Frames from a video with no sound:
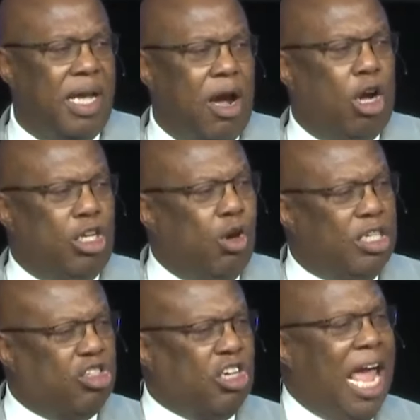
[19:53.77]
Are you
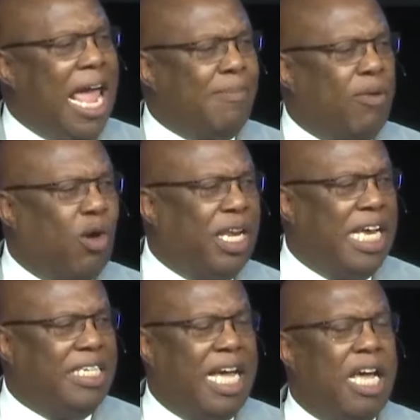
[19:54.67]
ashamed of what
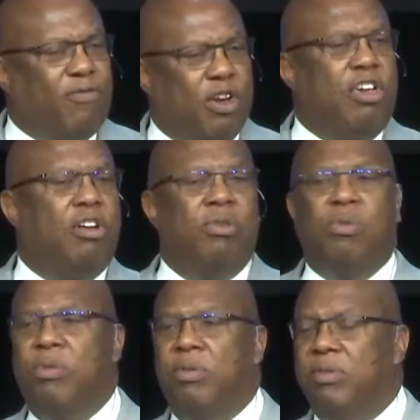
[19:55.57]
he did for you?